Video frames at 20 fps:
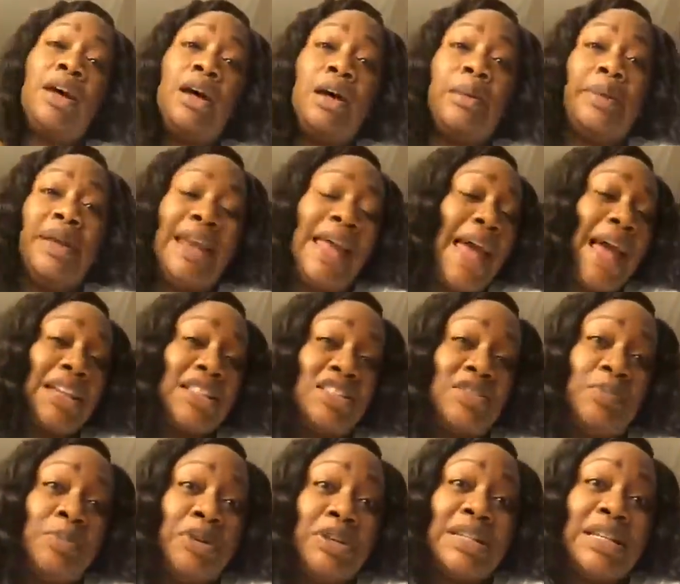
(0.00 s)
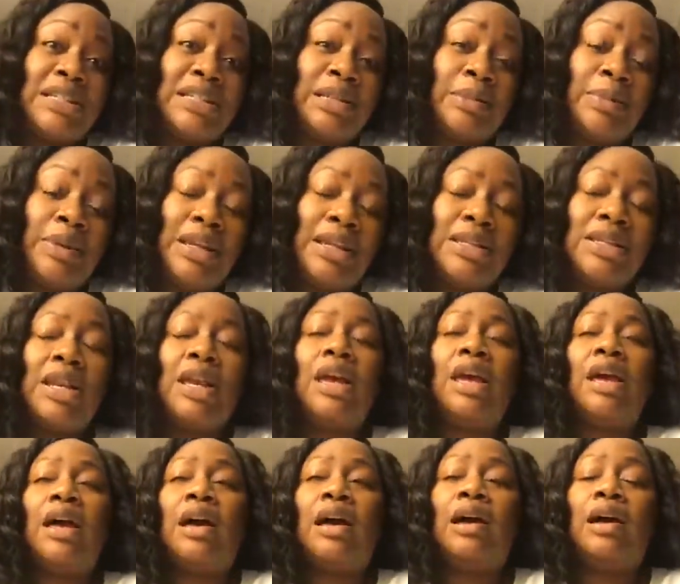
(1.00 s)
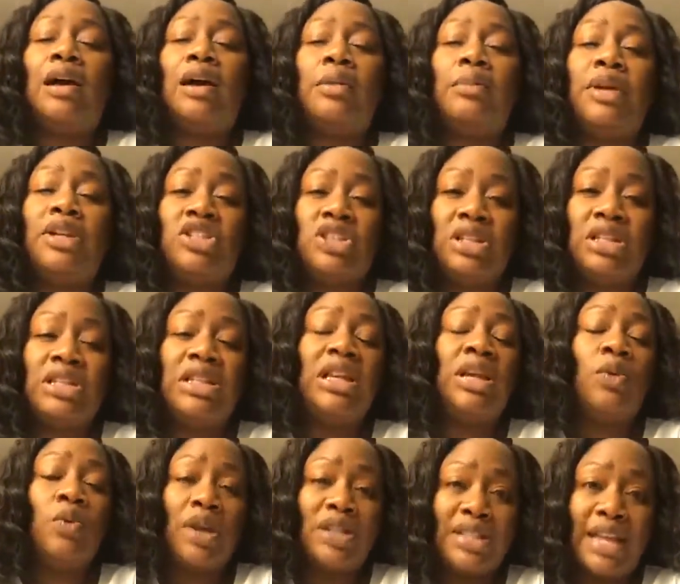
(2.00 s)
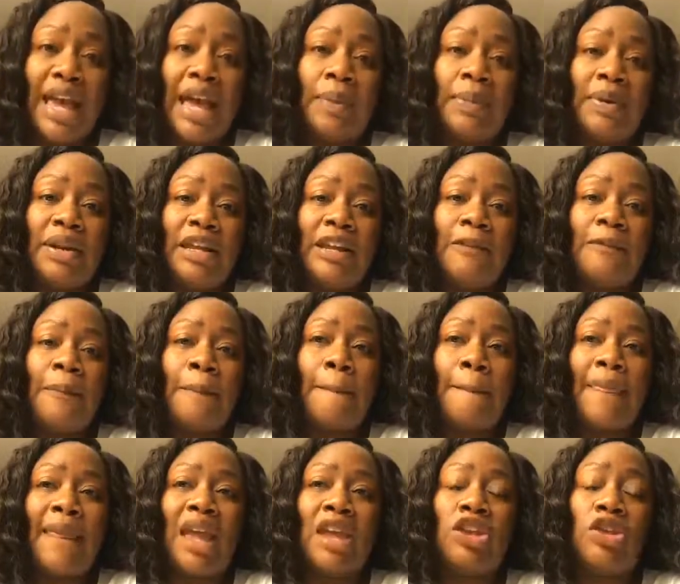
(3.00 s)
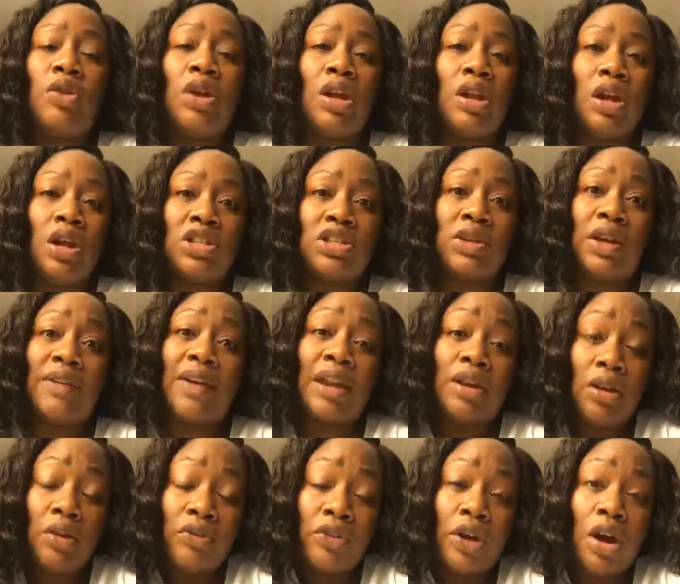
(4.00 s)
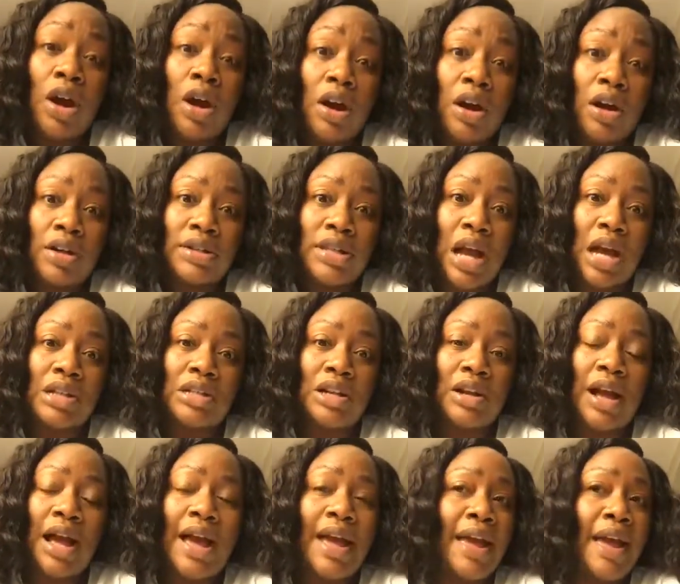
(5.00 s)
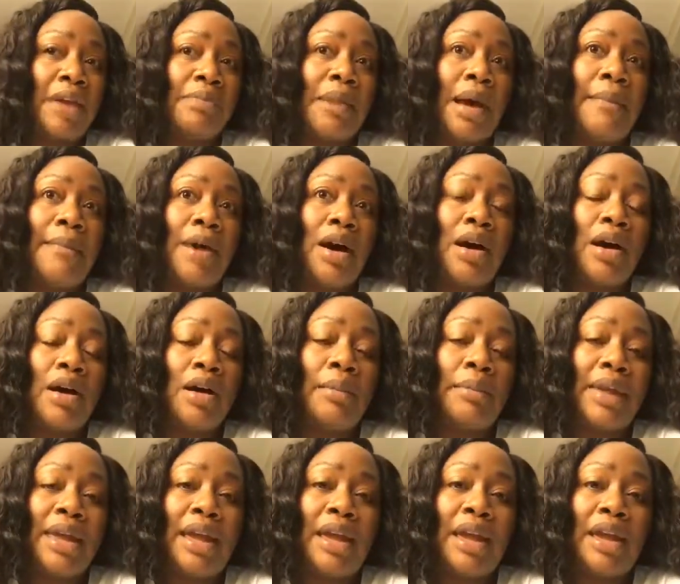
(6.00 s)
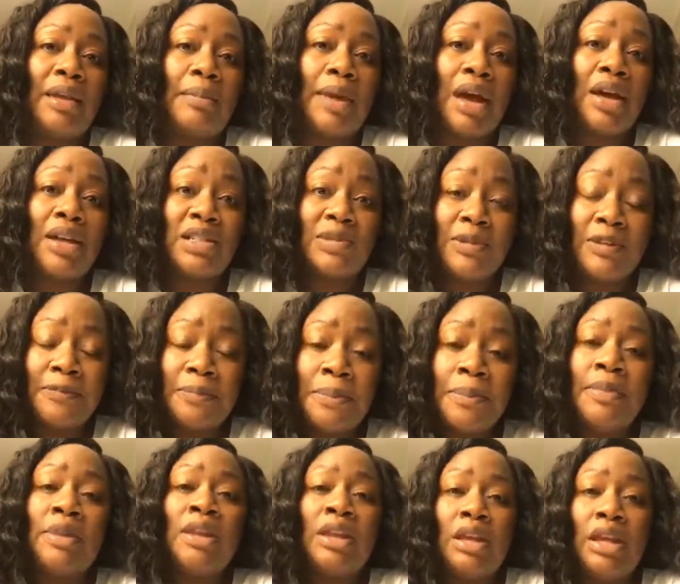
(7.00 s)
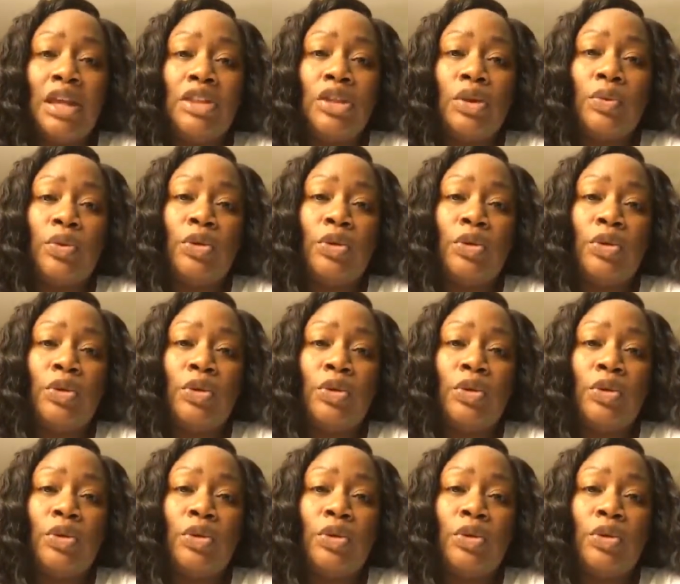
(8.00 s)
an active participant, and just seeing what's happening. And you can also have, I know for our doctor, I had my mom and my husband in the